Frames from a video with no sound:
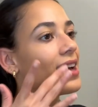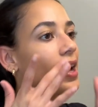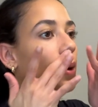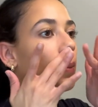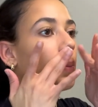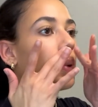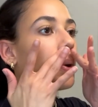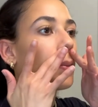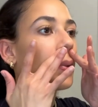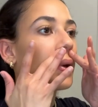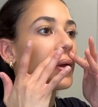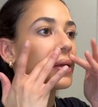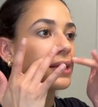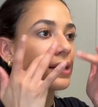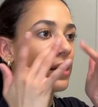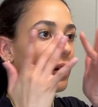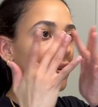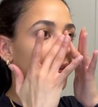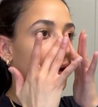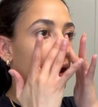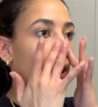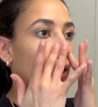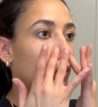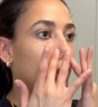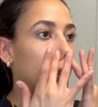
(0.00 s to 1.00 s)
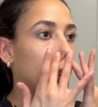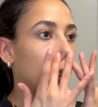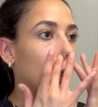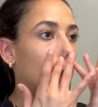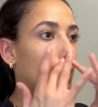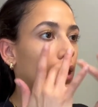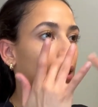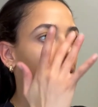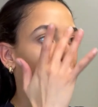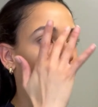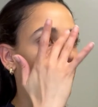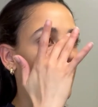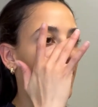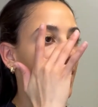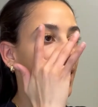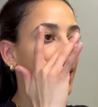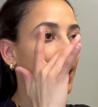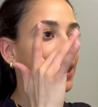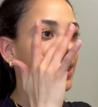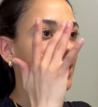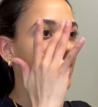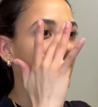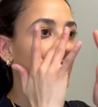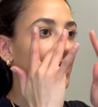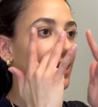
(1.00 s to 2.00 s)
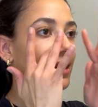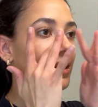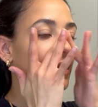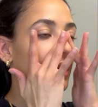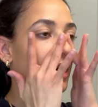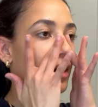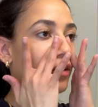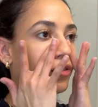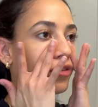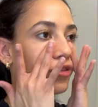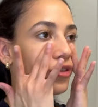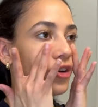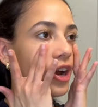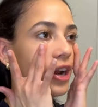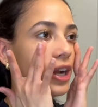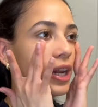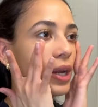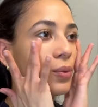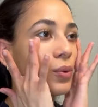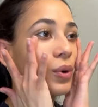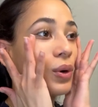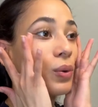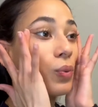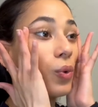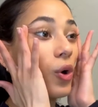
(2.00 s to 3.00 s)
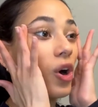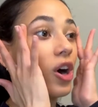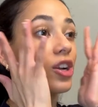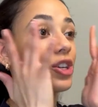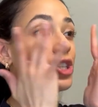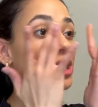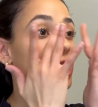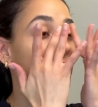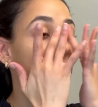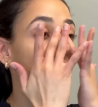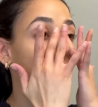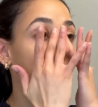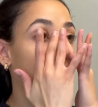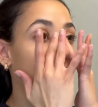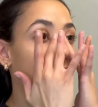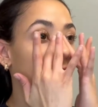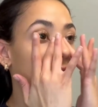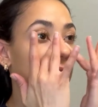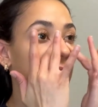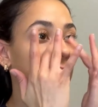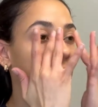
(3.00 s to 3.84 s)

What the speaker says: put myself out there. I think that for anyone watching,